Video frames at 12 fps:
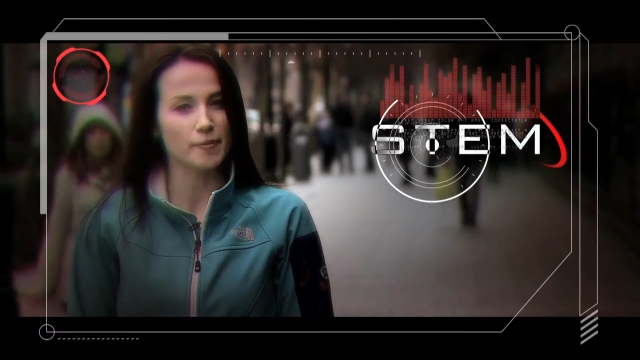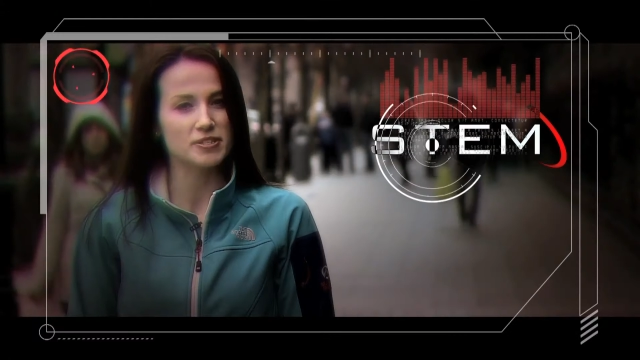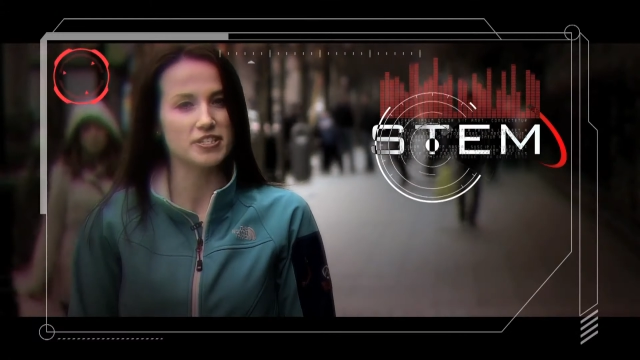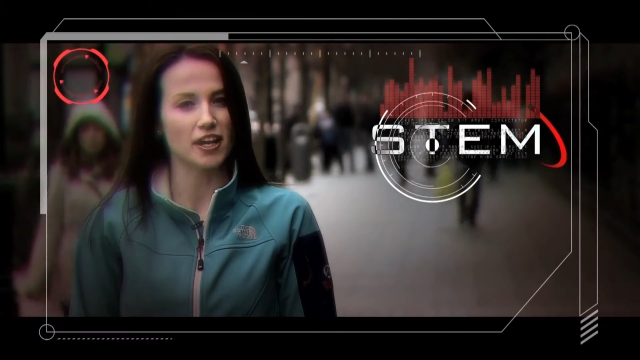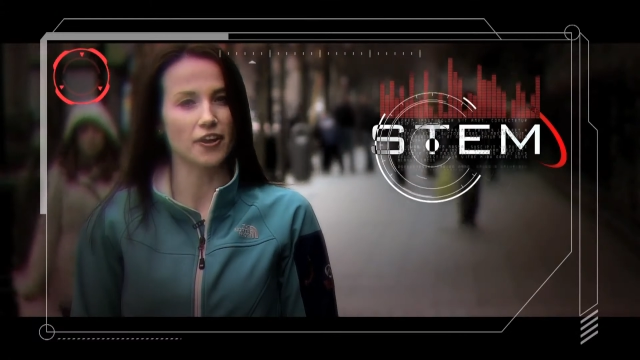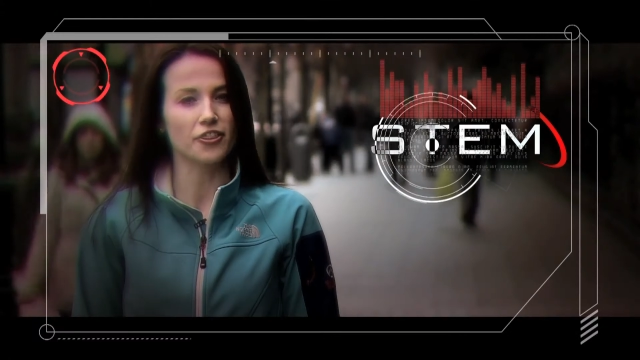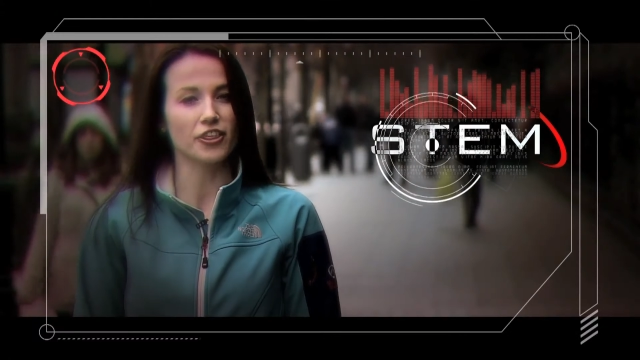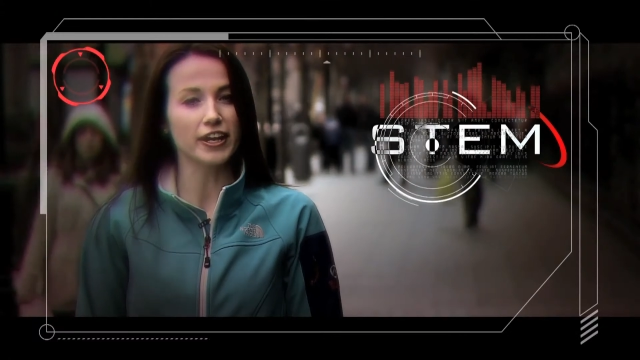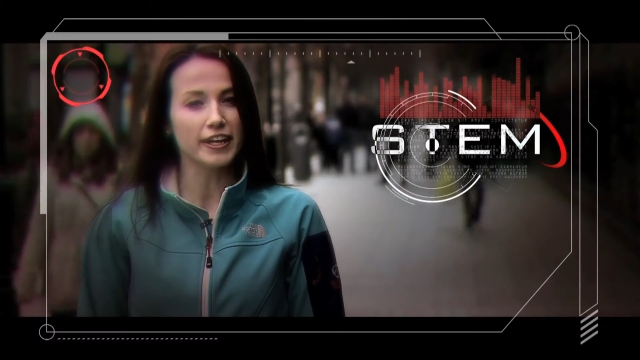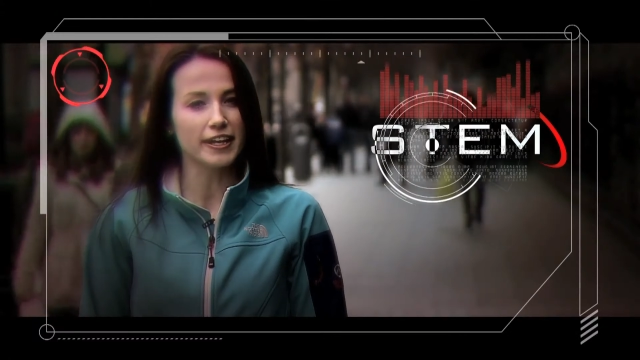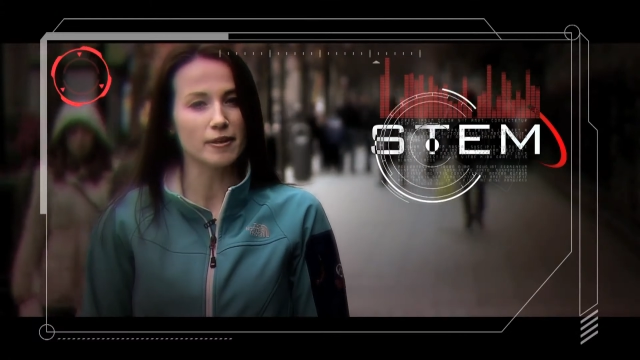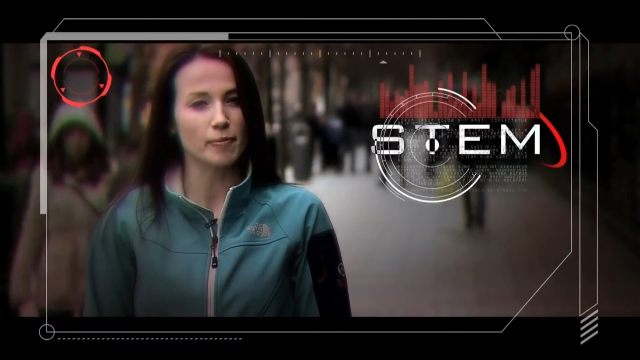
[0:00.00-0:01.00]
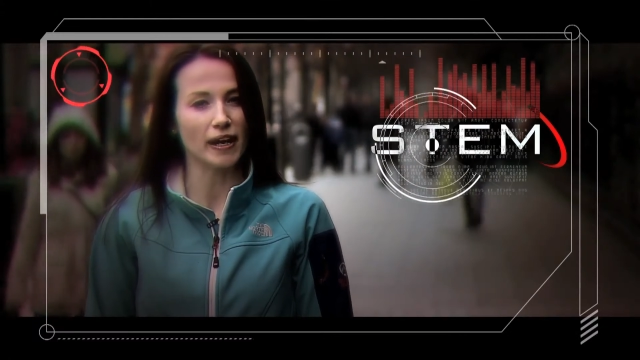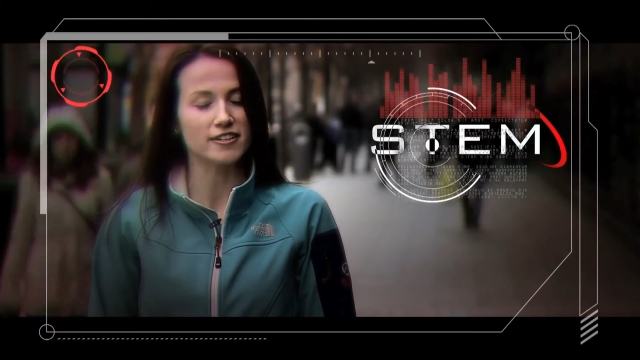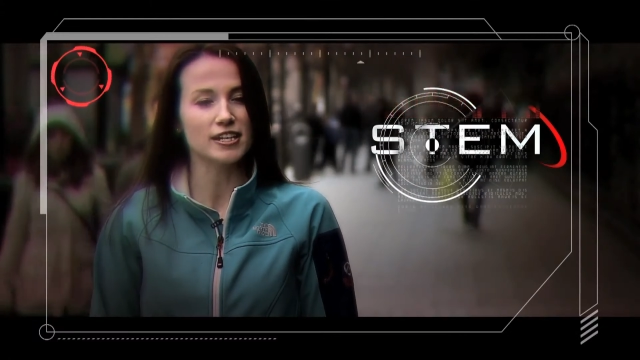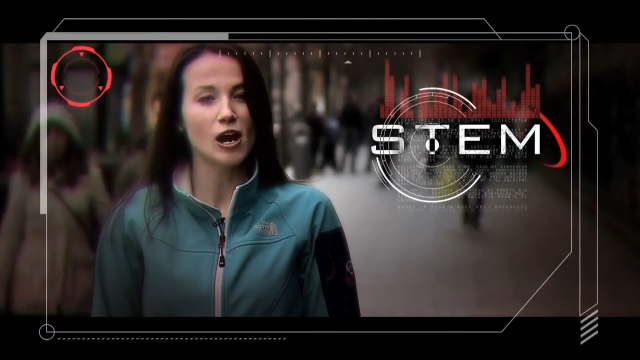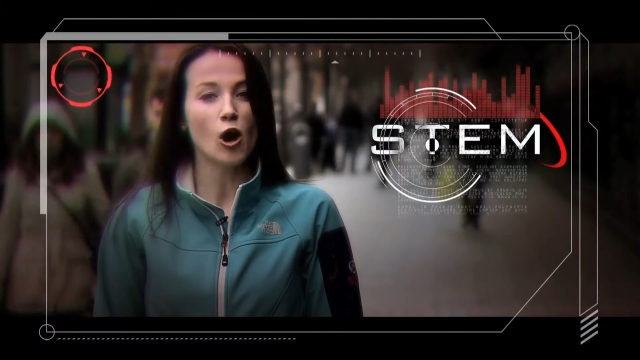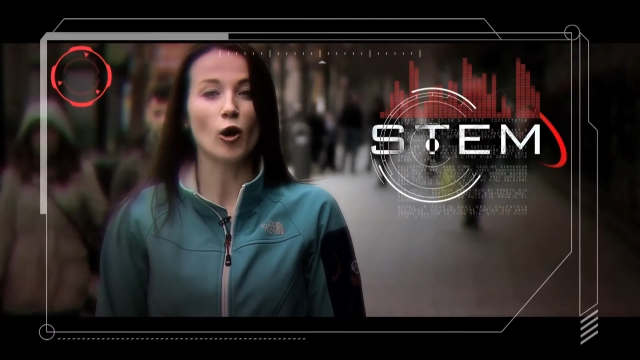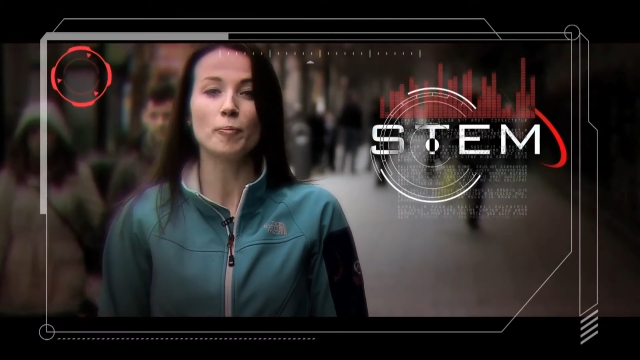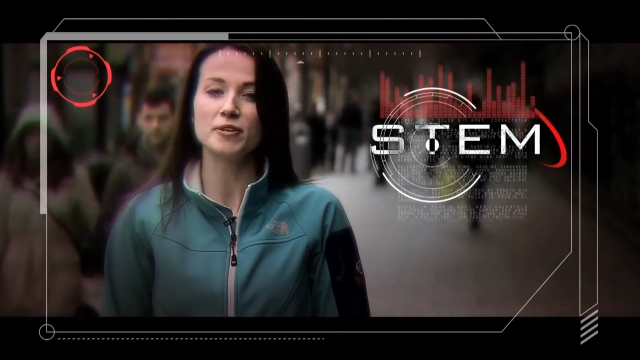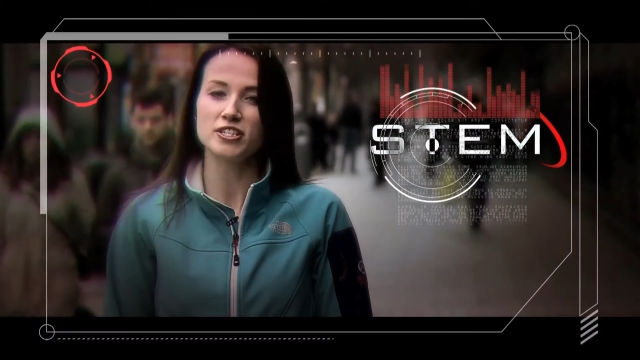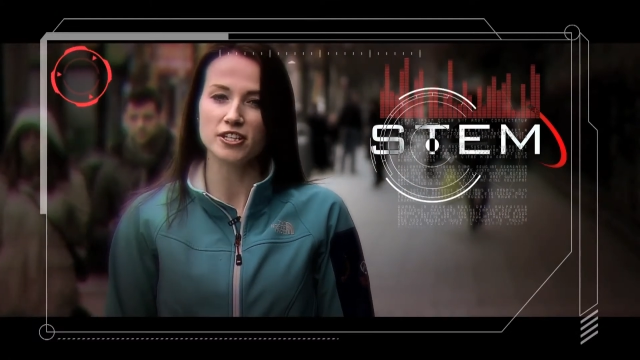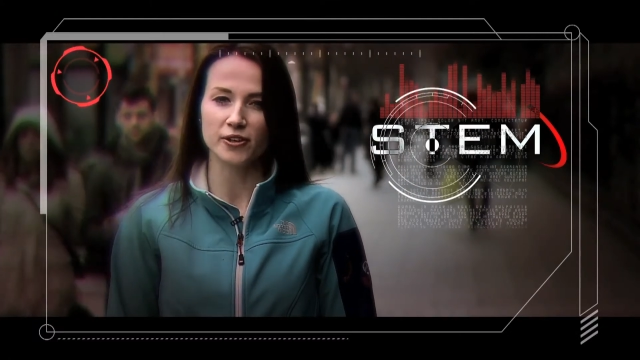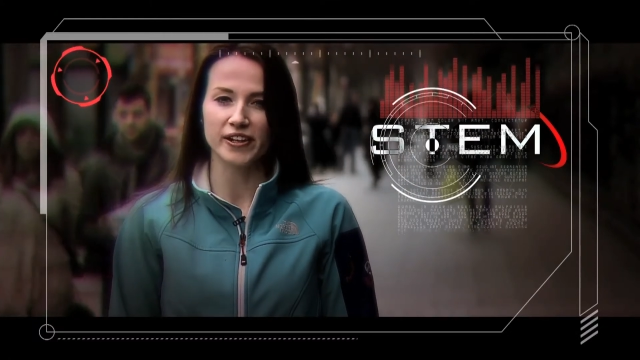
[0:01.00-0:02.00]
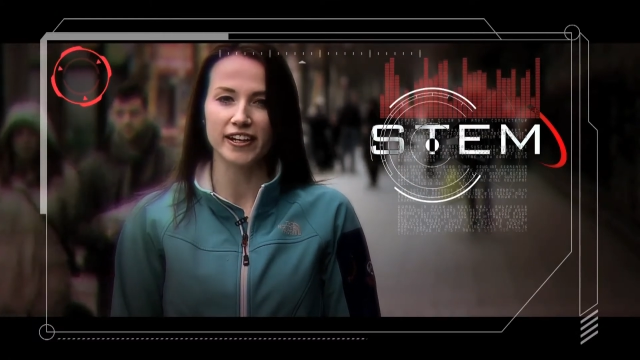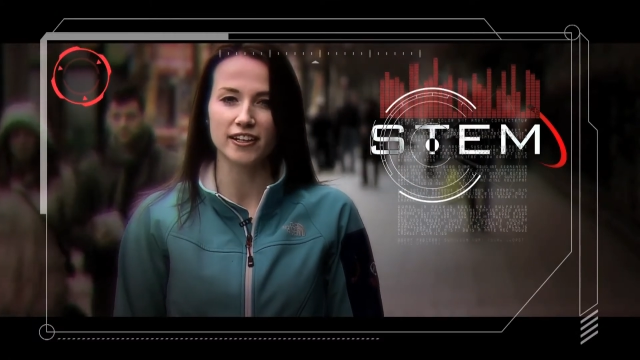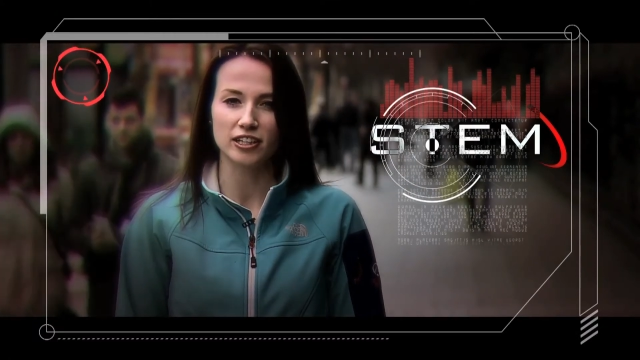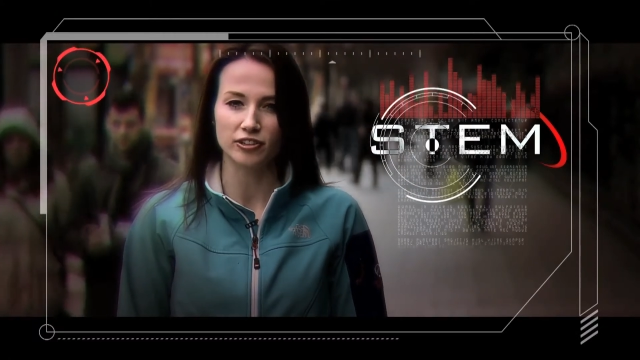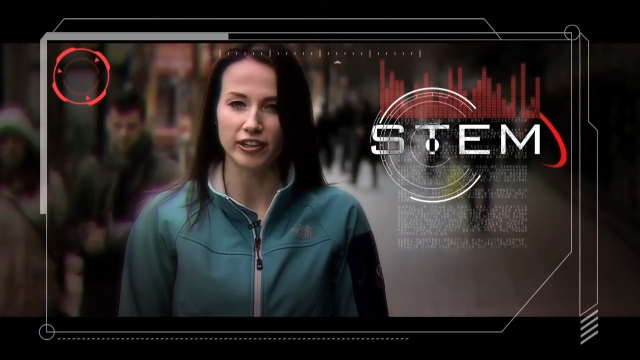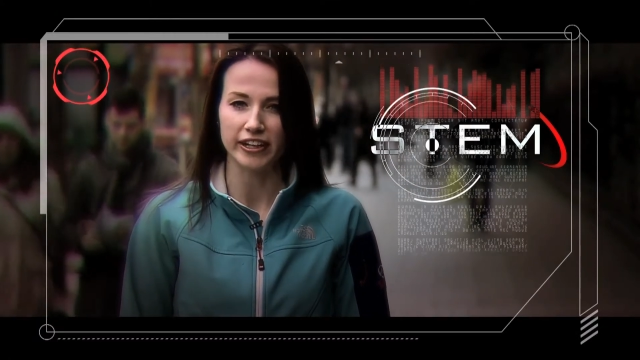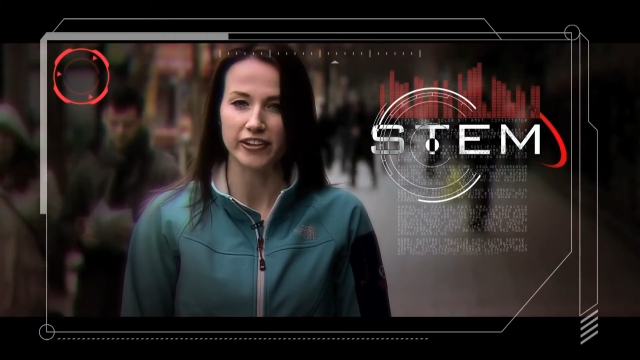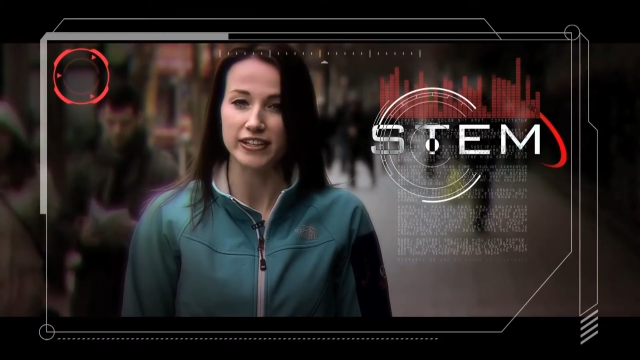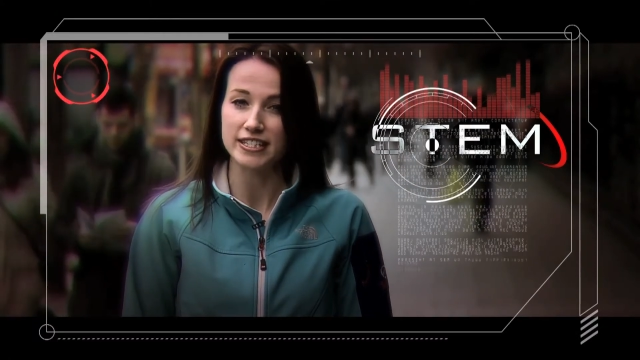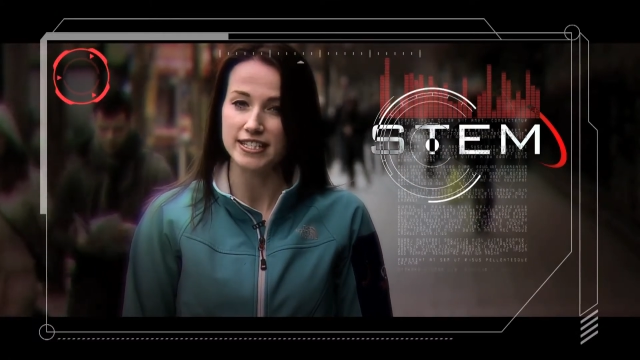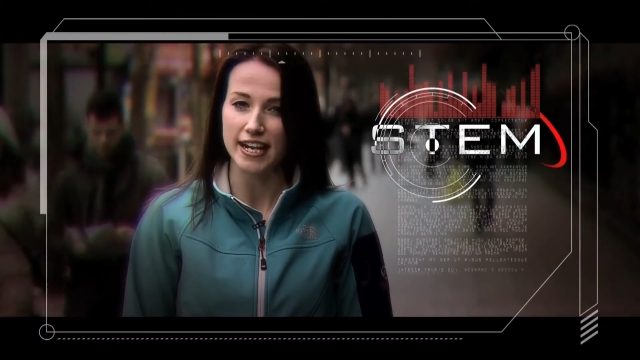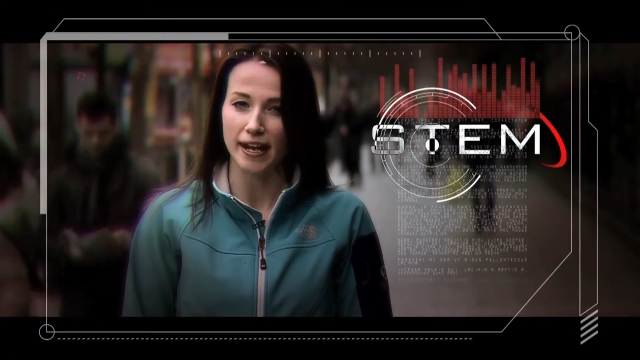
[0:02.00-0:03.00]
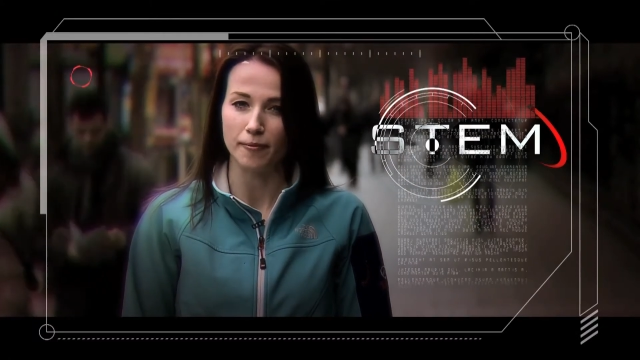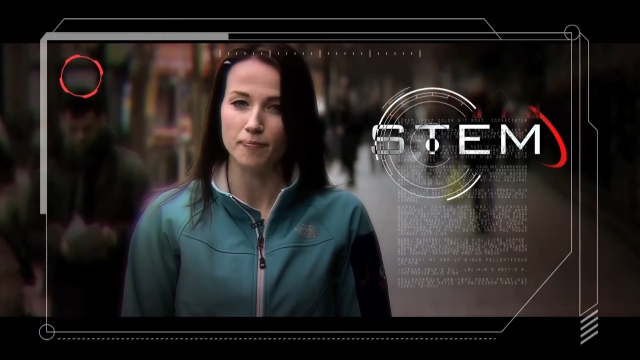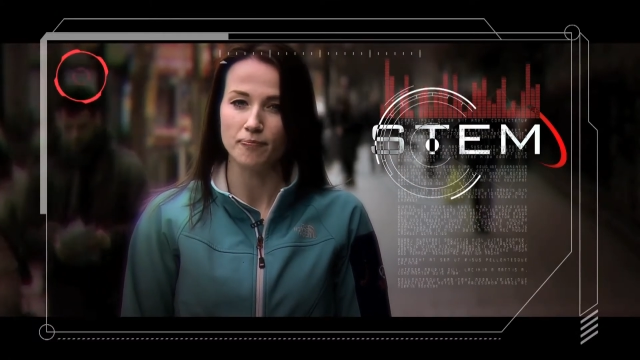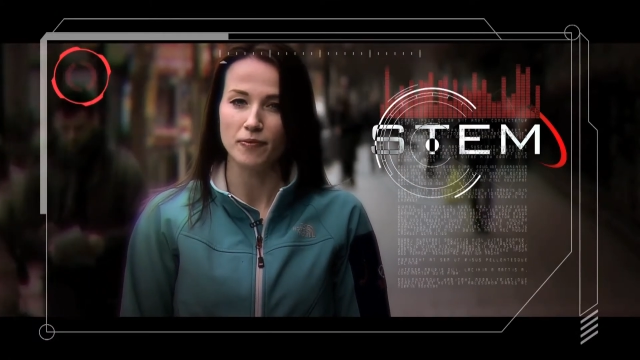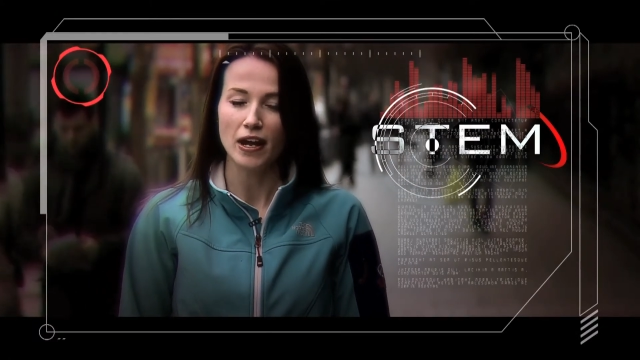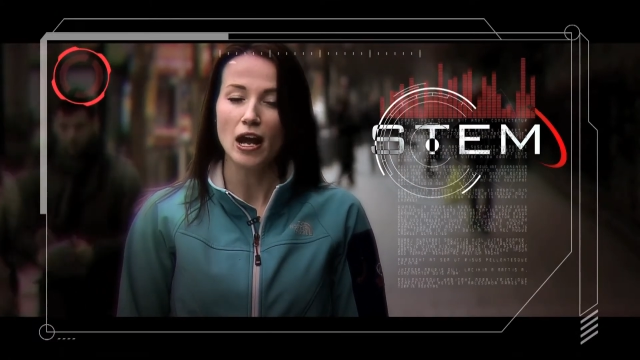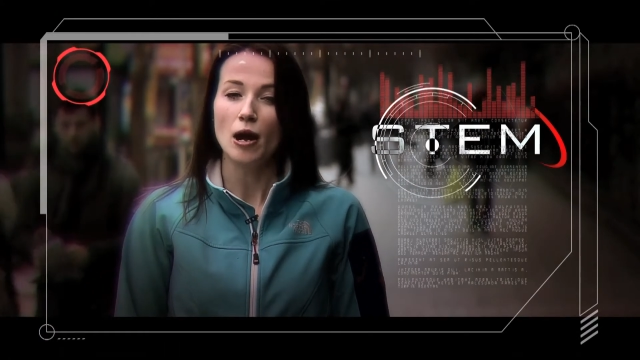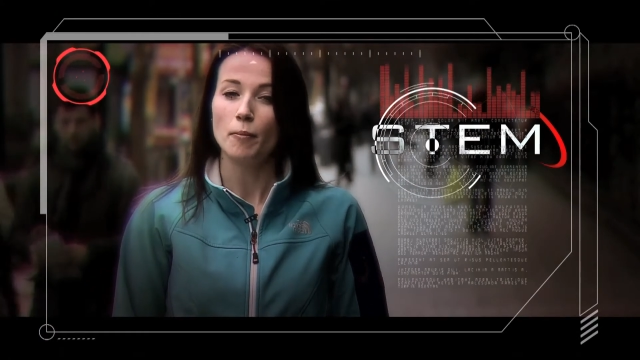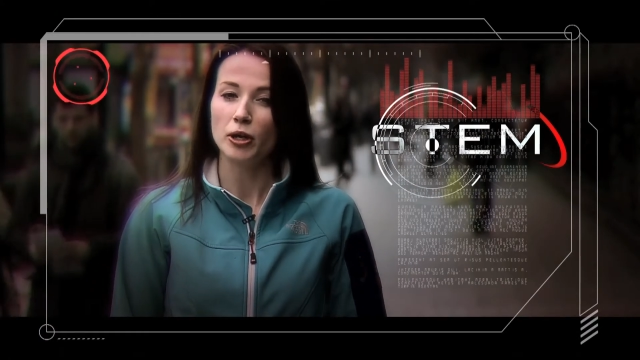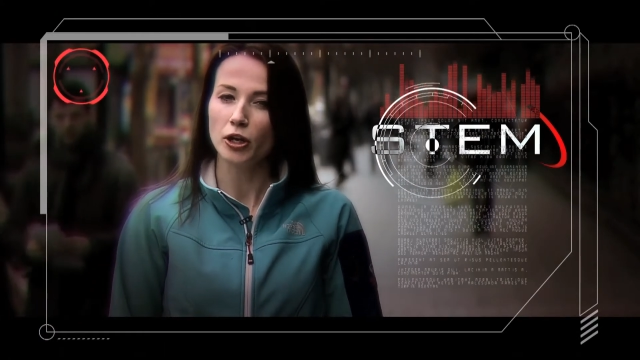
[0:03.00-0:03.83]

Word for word: to start thinking about or pursuing a career in STEM. But